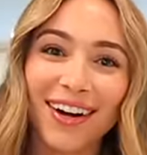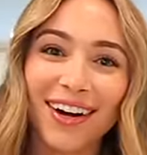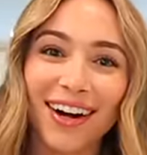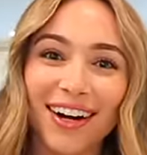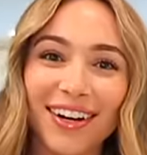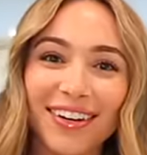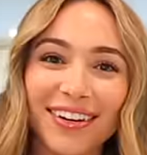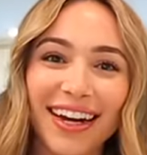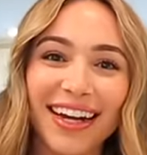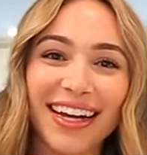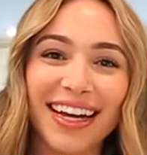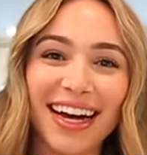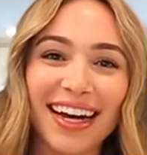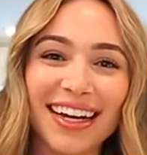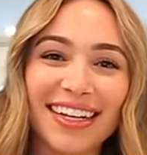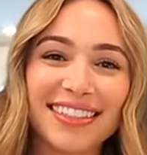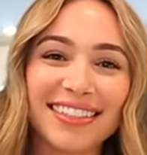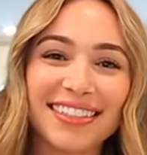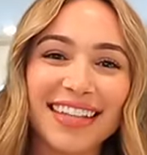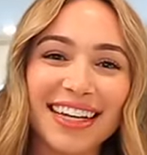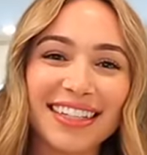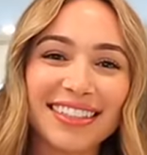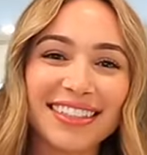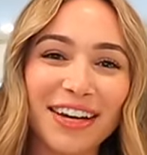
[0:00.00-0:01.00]
All right, guys,
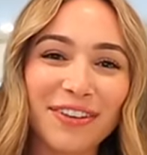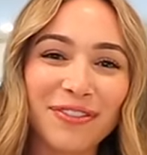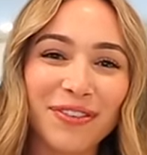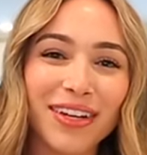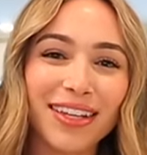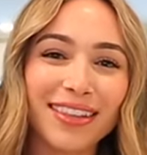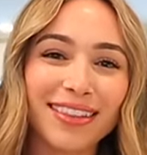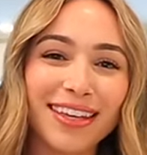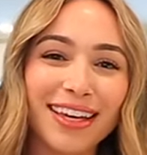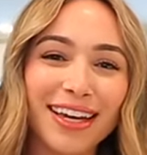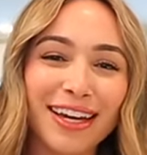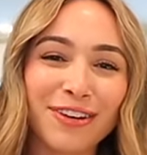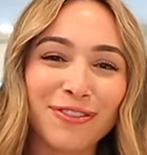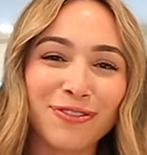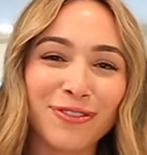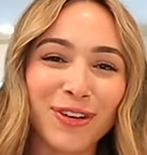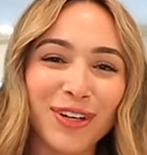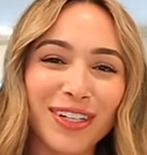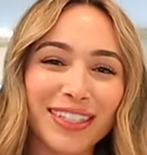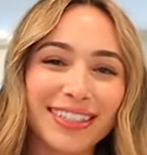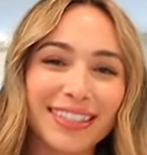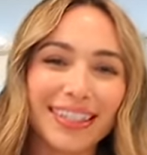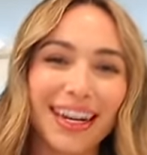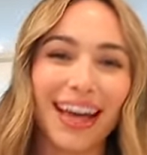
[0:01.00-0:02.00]
that's everything
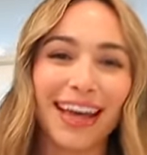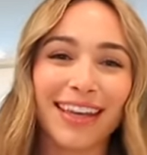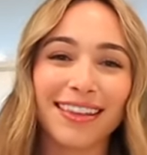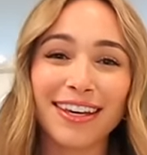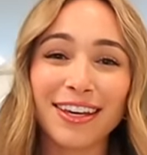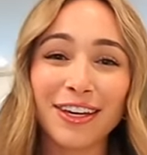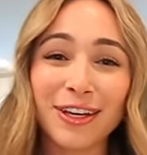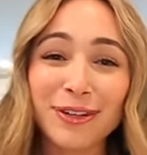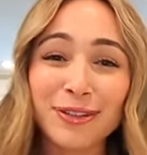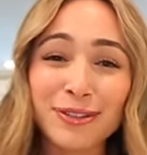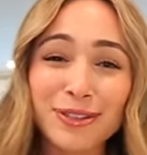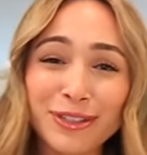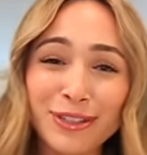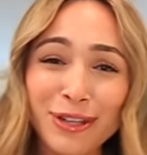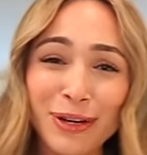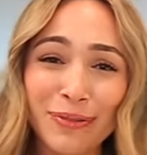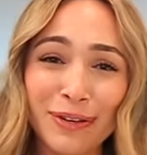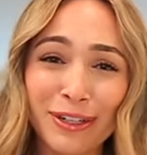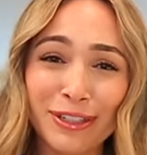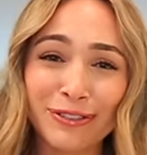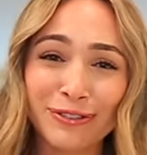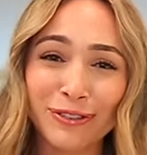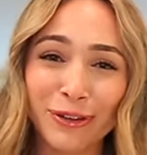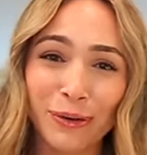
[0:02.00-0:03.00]
for today. Thank you so
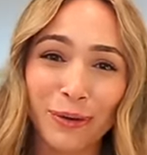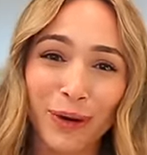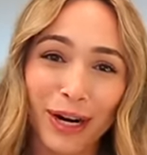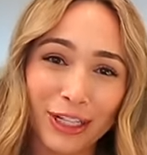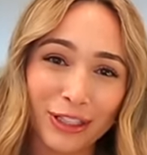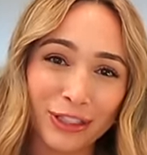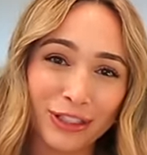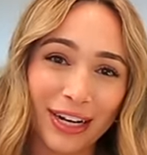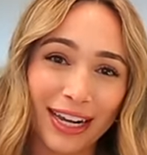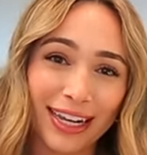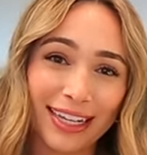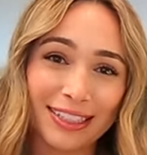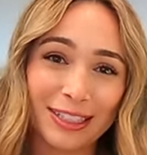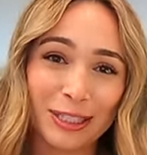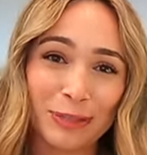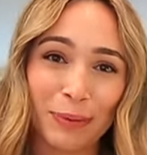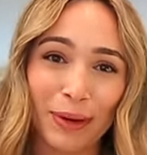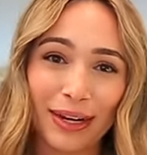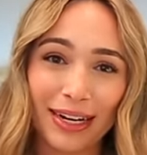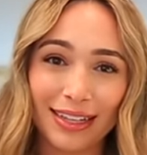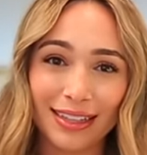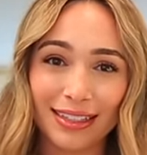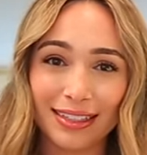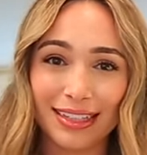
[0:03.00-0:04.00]
much for watching and
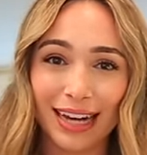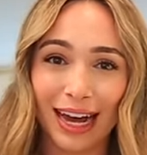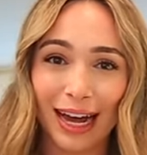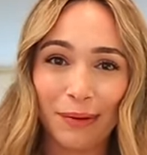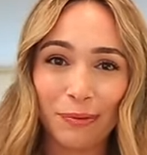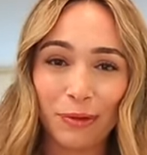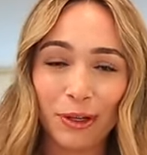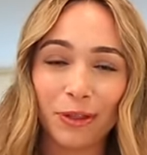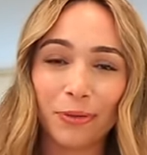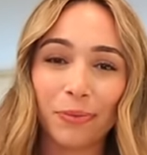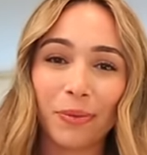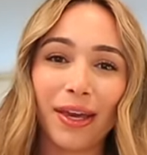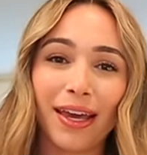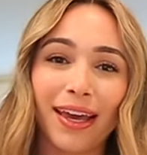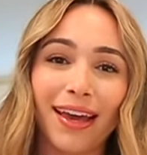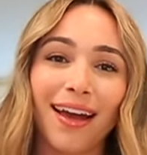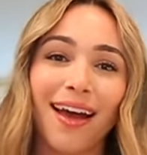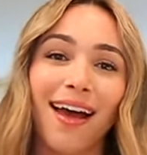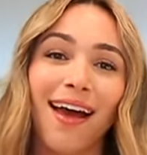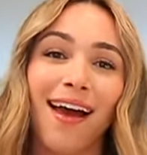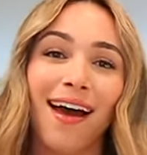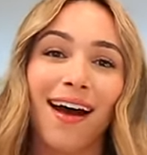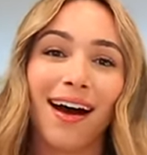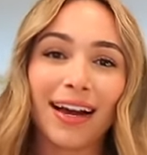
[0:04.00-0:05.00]
spending the time with
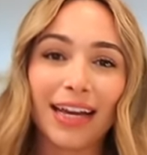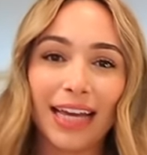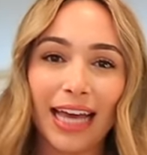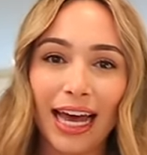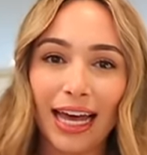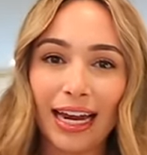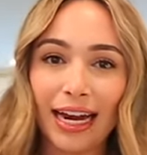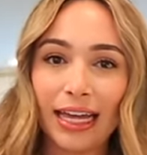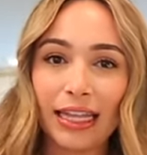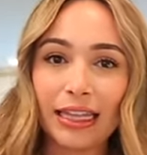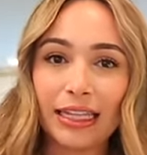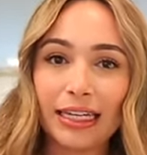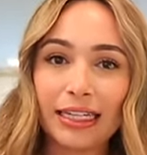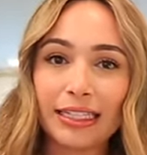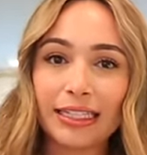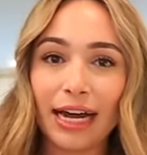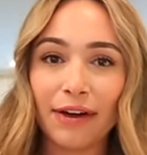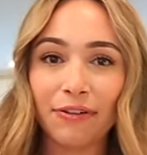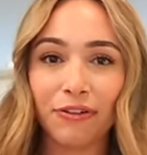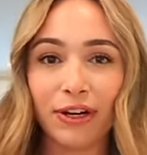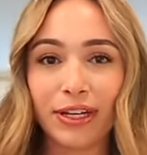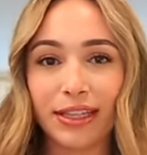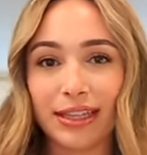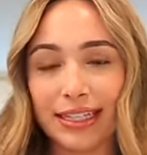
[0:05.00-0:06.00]
me. Again, I linked
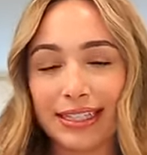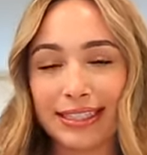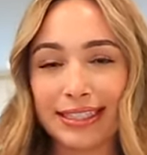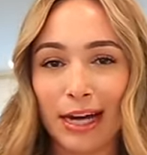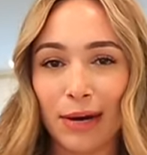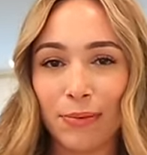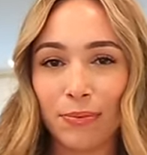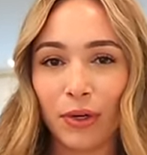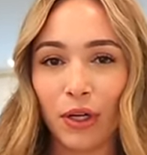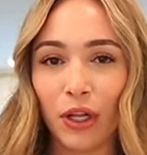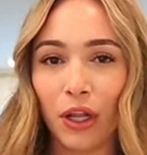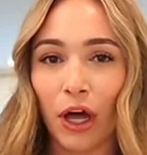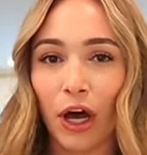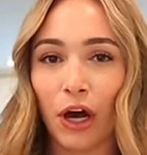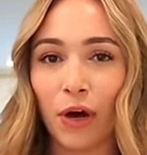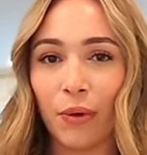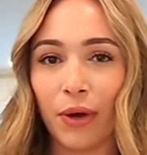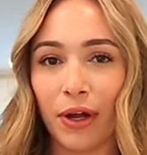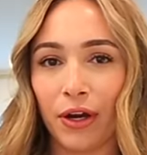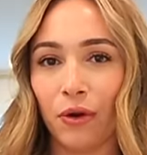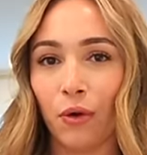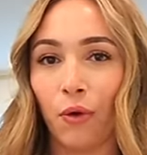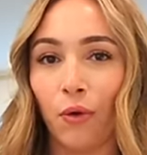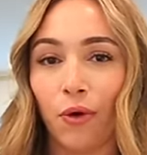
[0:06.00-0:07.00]
everything down below
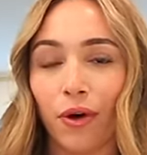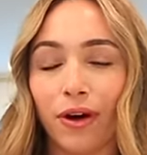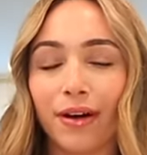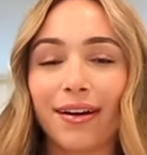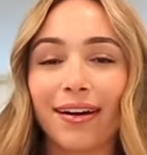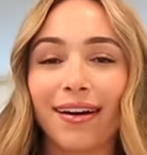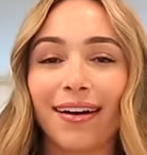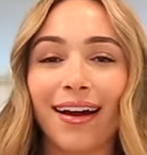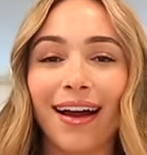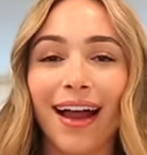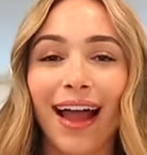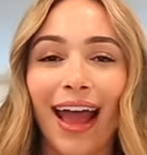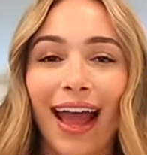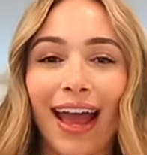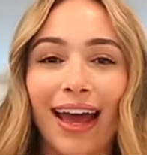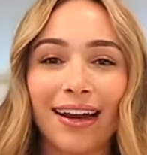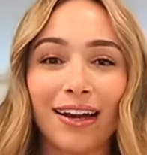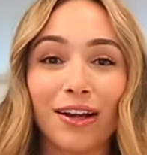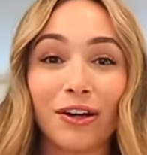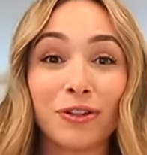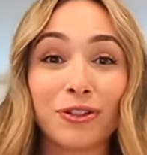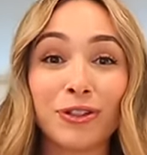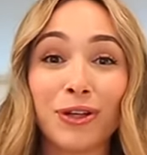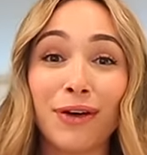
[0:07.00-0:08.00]
in order,
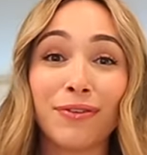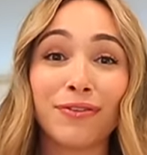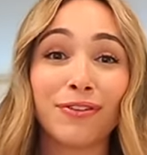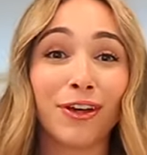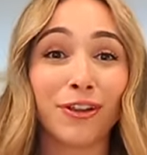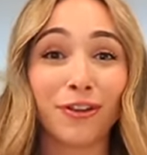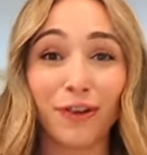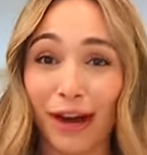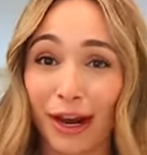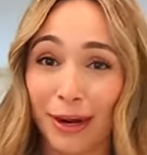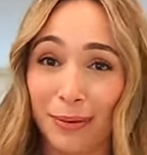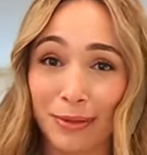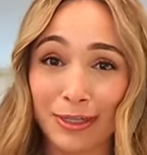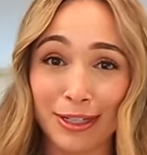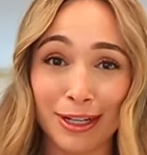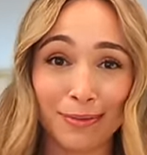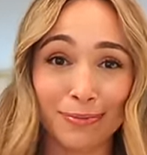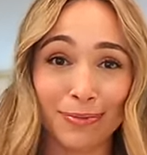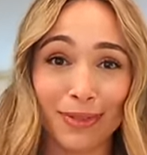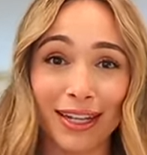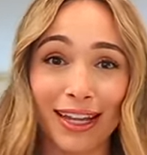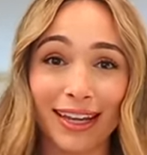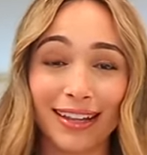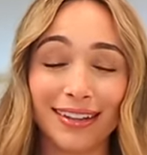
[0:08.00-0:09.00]
and I also have another
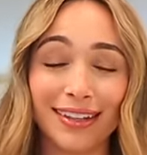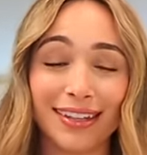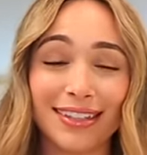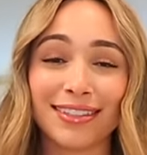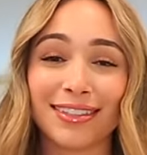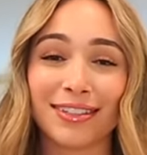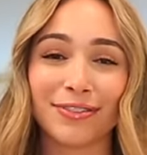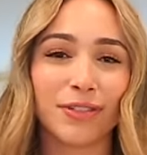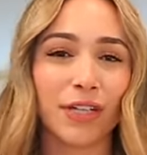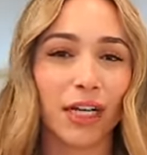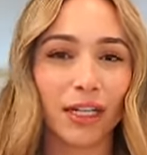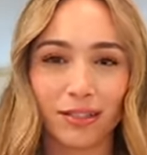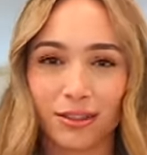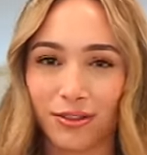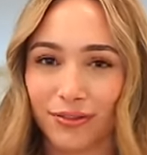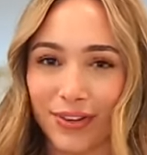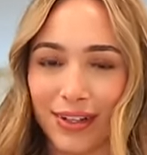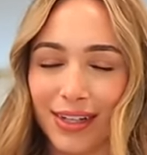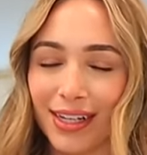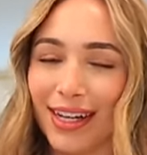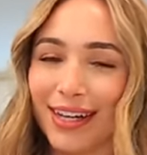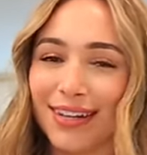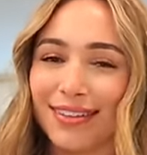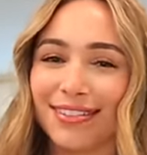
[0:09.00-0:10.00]
Amazon playlist of tons of
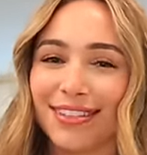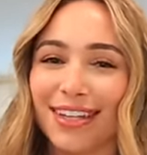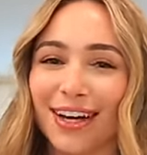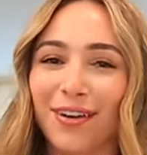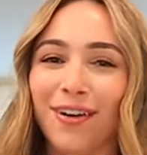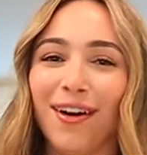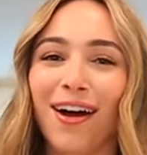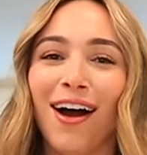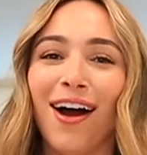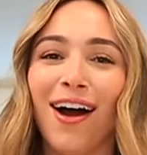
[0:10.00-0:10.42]
videos, so